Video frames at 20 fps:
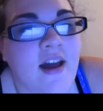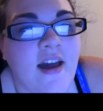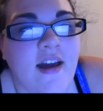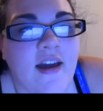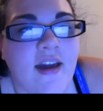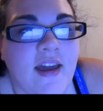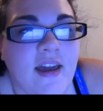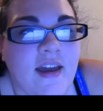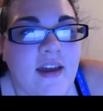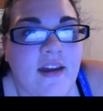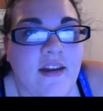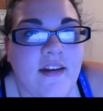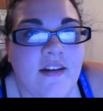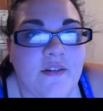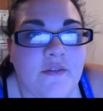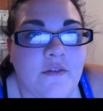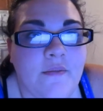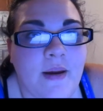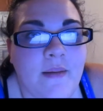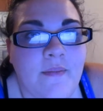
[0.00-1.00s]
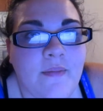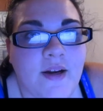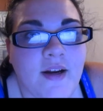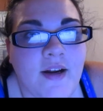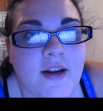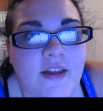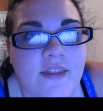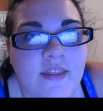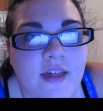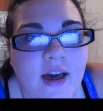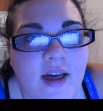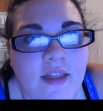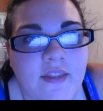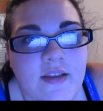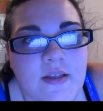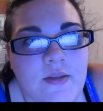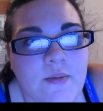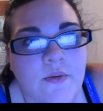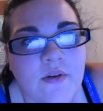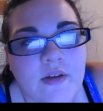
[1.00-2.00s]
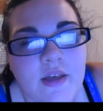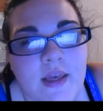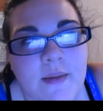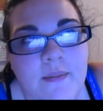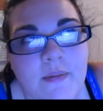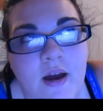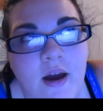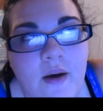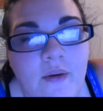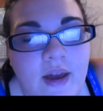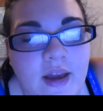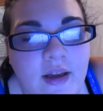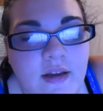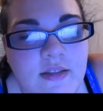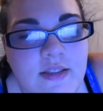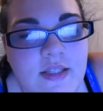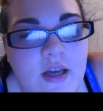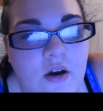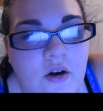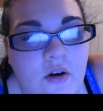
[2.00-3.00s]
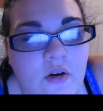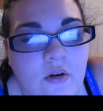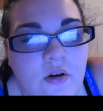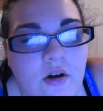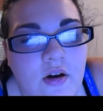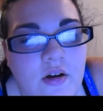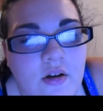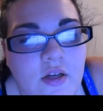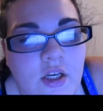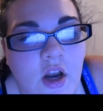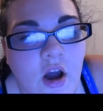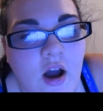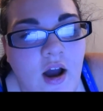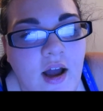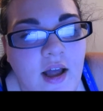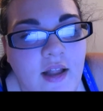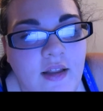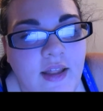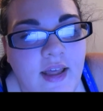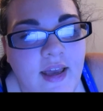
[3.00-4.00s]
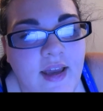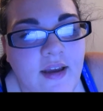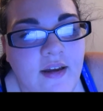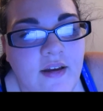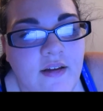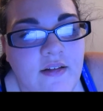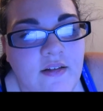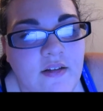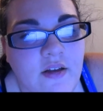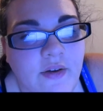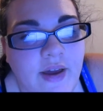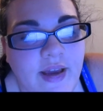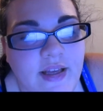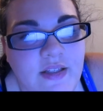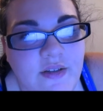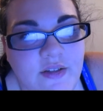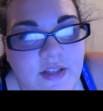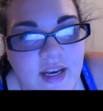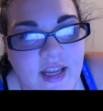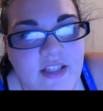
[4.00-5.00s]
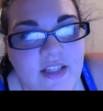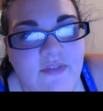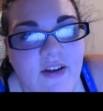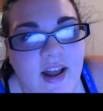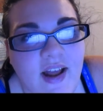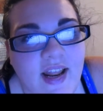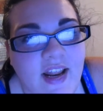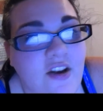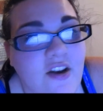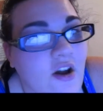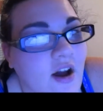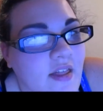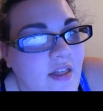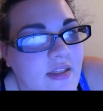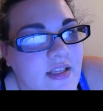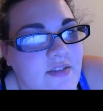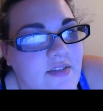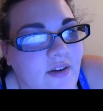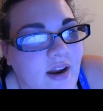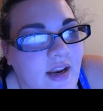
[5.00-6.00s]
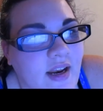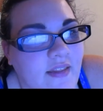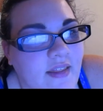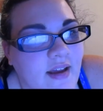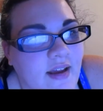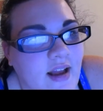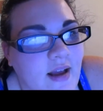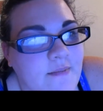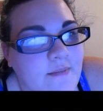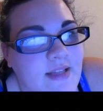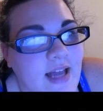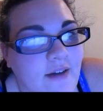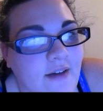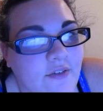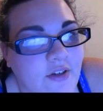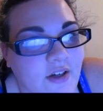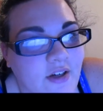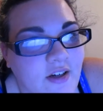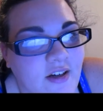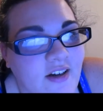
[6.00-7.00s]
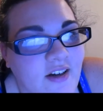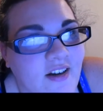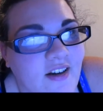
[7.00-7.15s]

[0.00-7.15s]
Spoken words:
And remember that this will keep going. So, not like, okay, so today's Friday. Not this Friday that comes after.